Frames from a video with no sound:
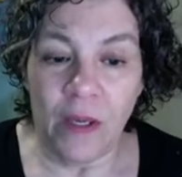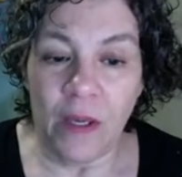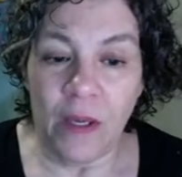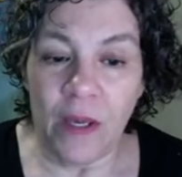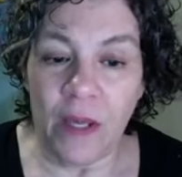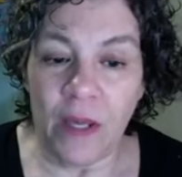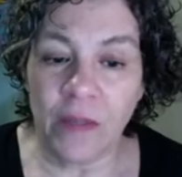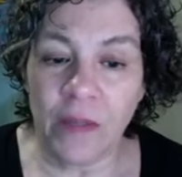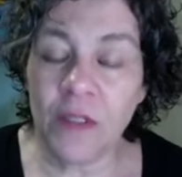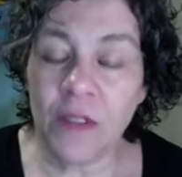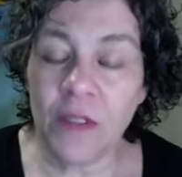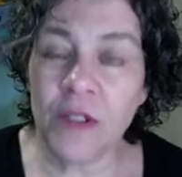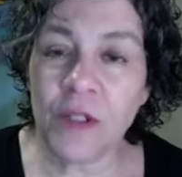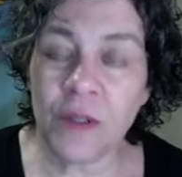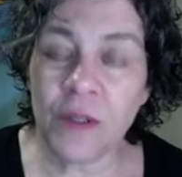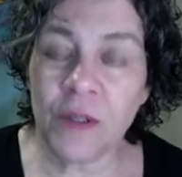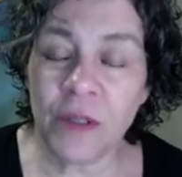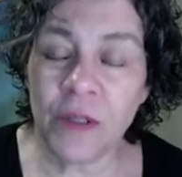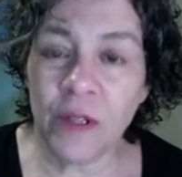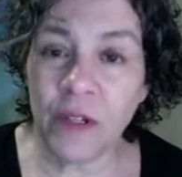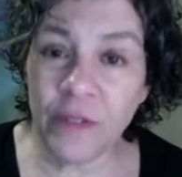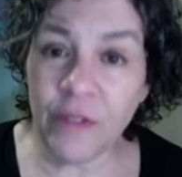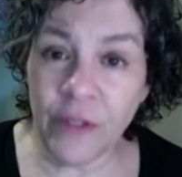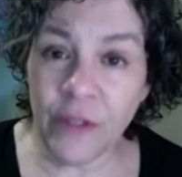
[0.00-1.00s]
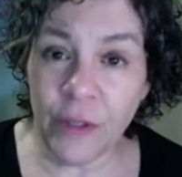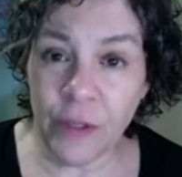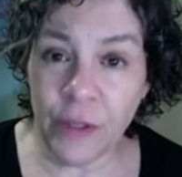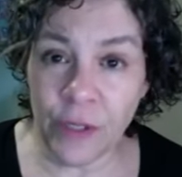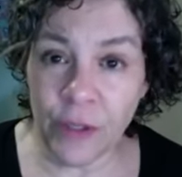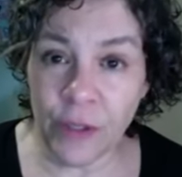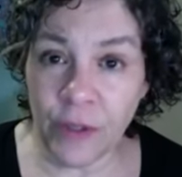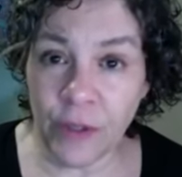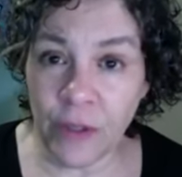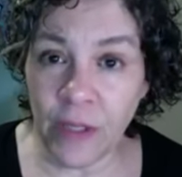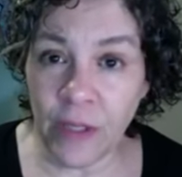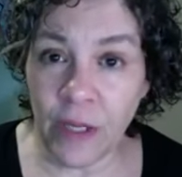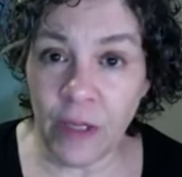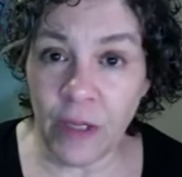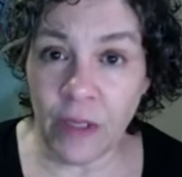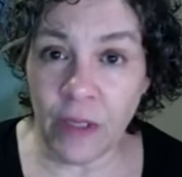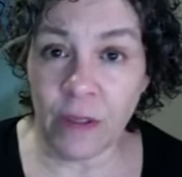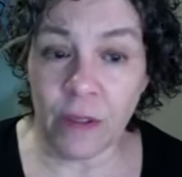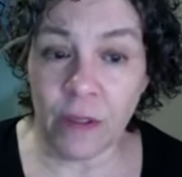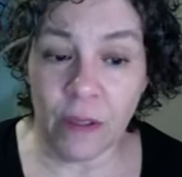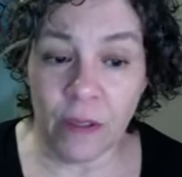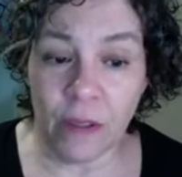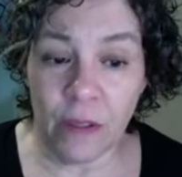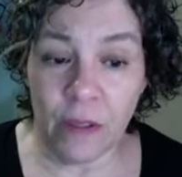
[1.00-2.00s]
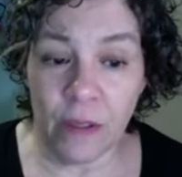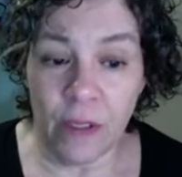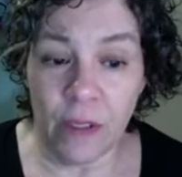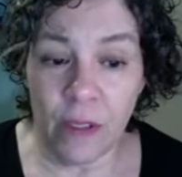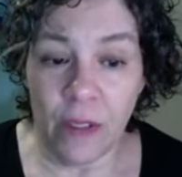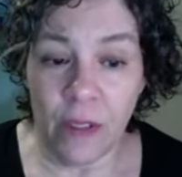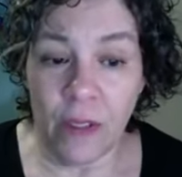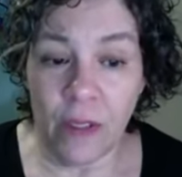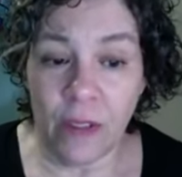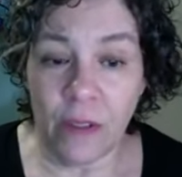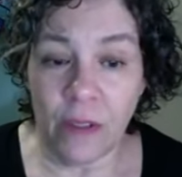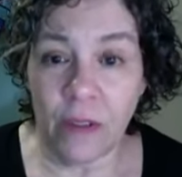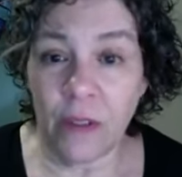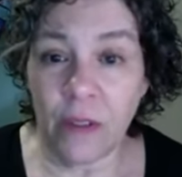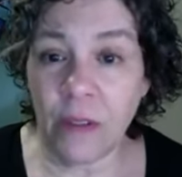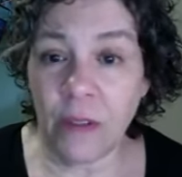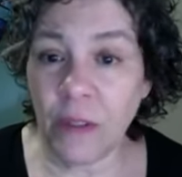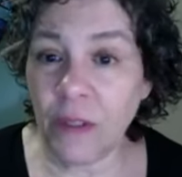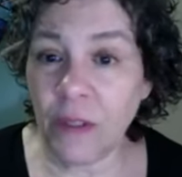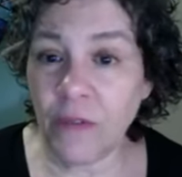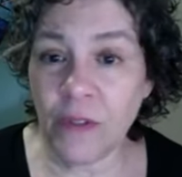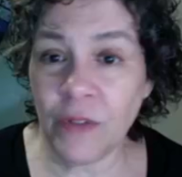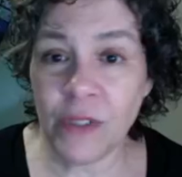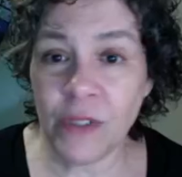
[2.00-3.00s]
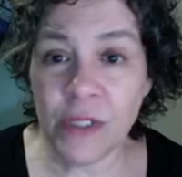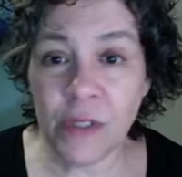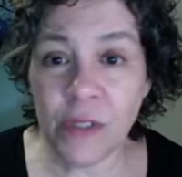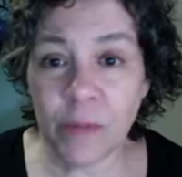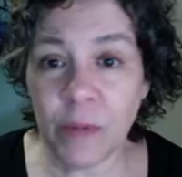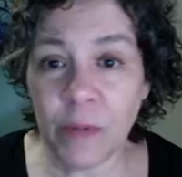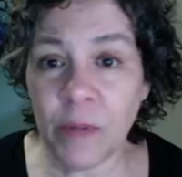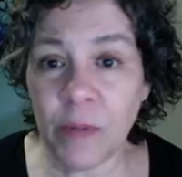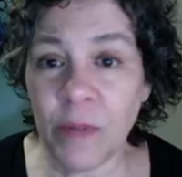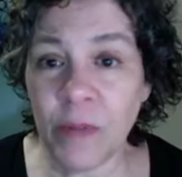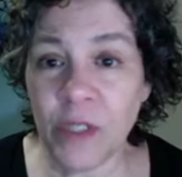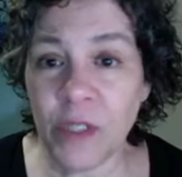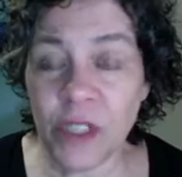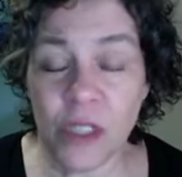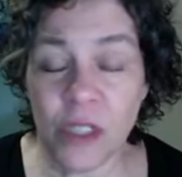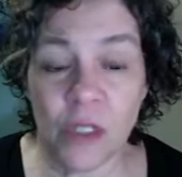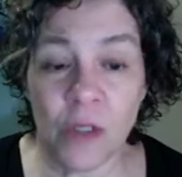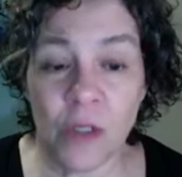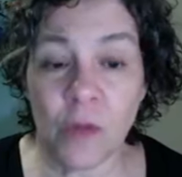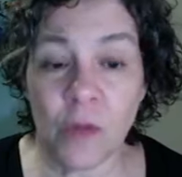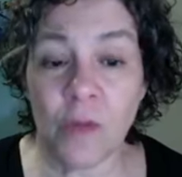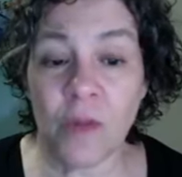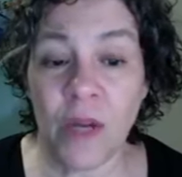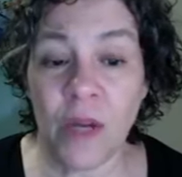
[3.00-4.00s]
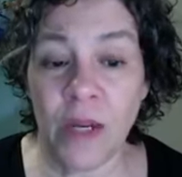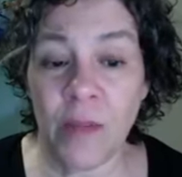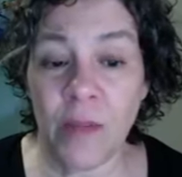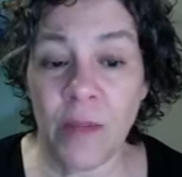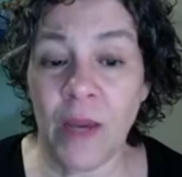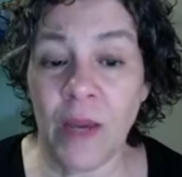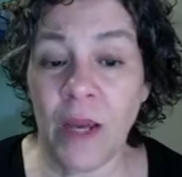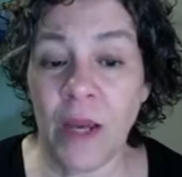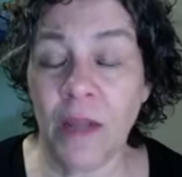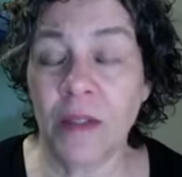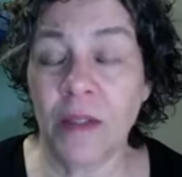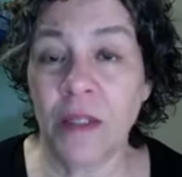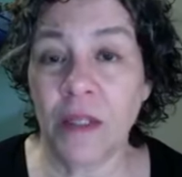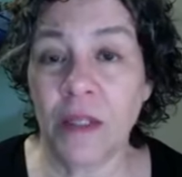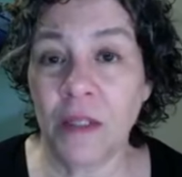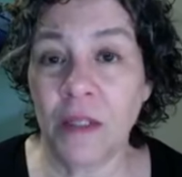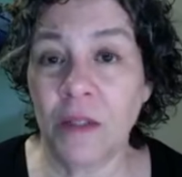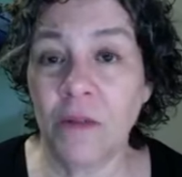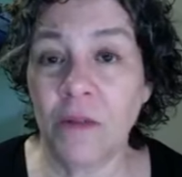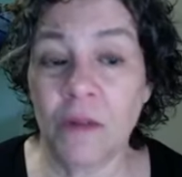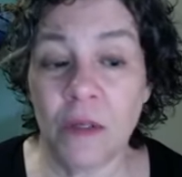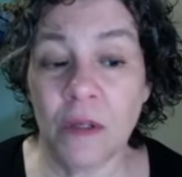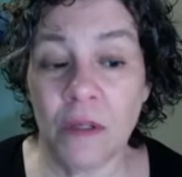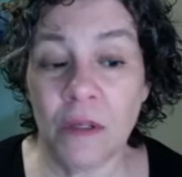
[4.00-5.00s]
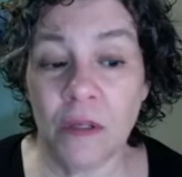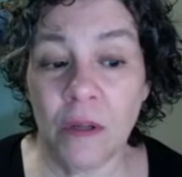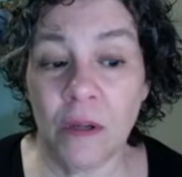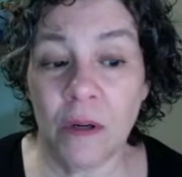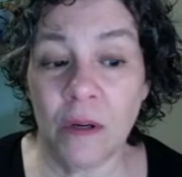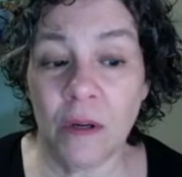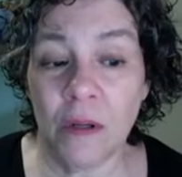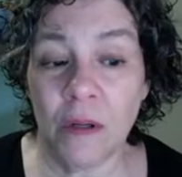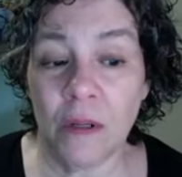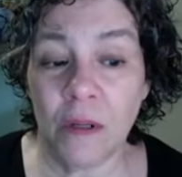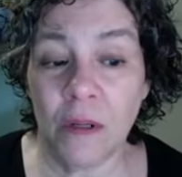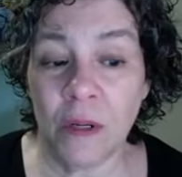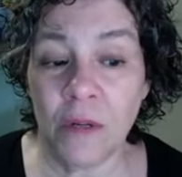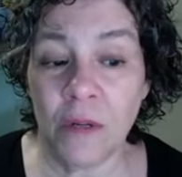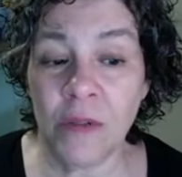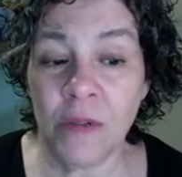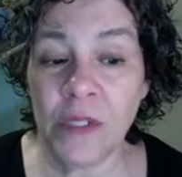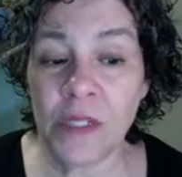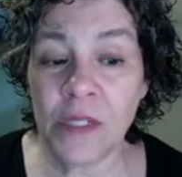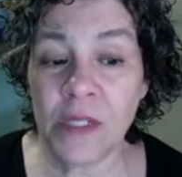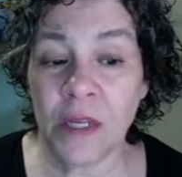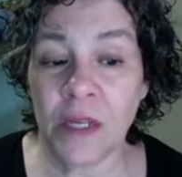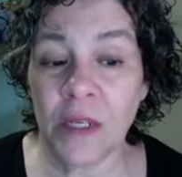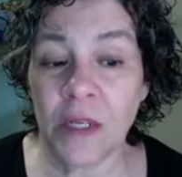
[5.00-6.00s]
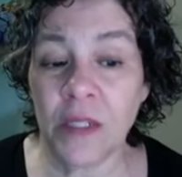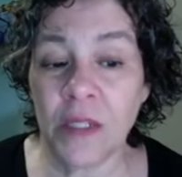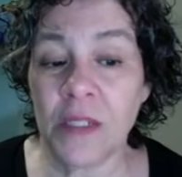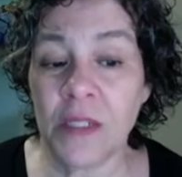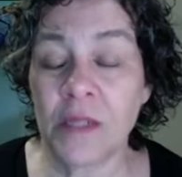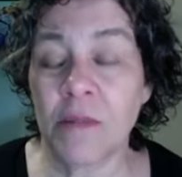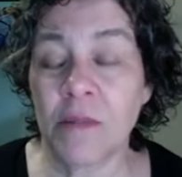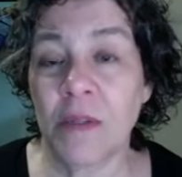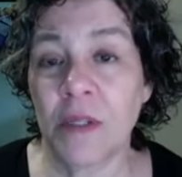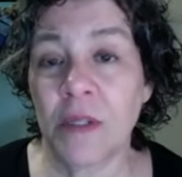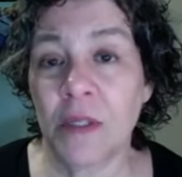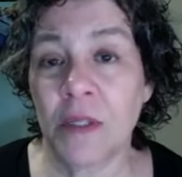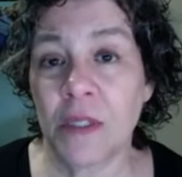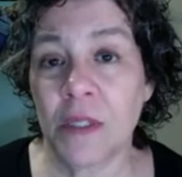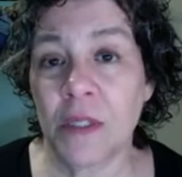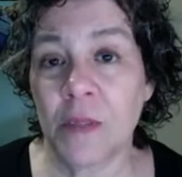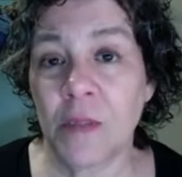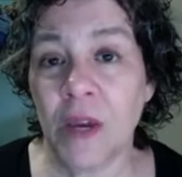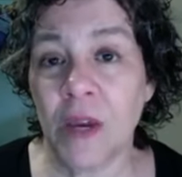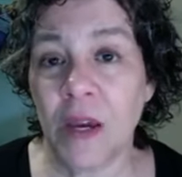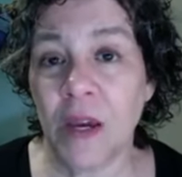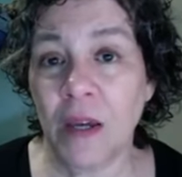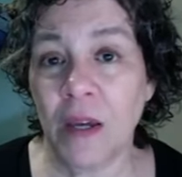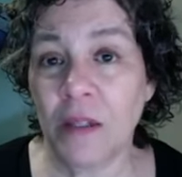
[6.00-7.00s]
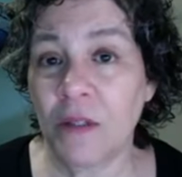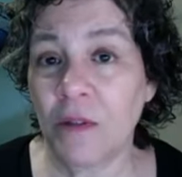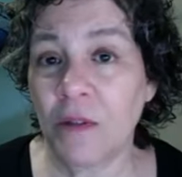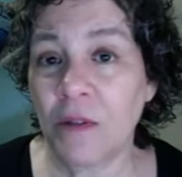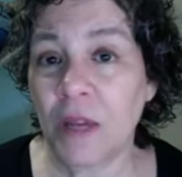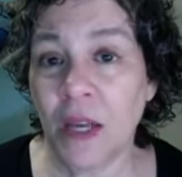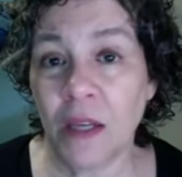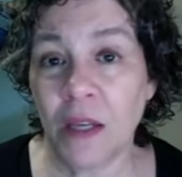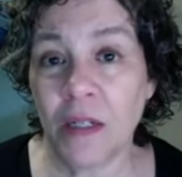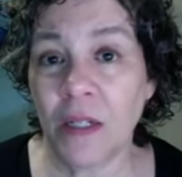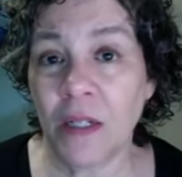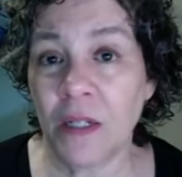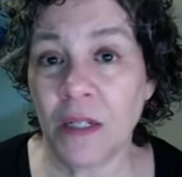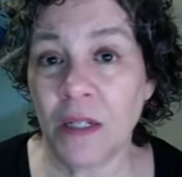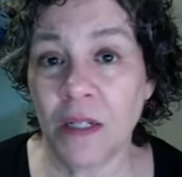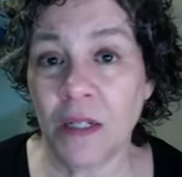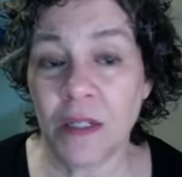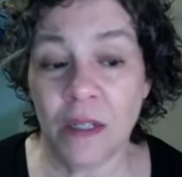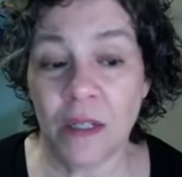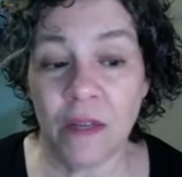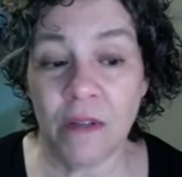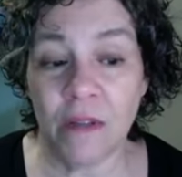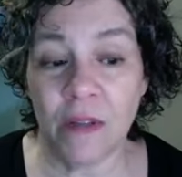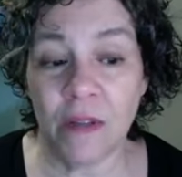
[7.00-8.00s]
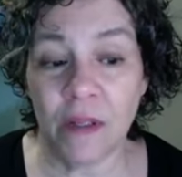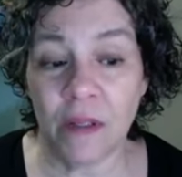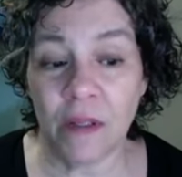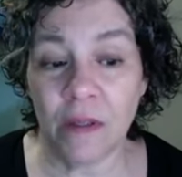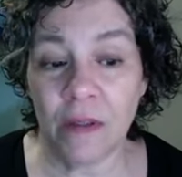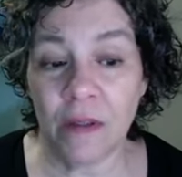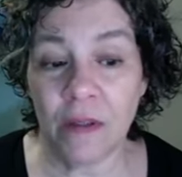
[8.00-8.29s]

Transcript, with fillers: And then turn off your internal editor. You can give yourself permission to write badly. You can always edit something that's bad. You can't edit nothing.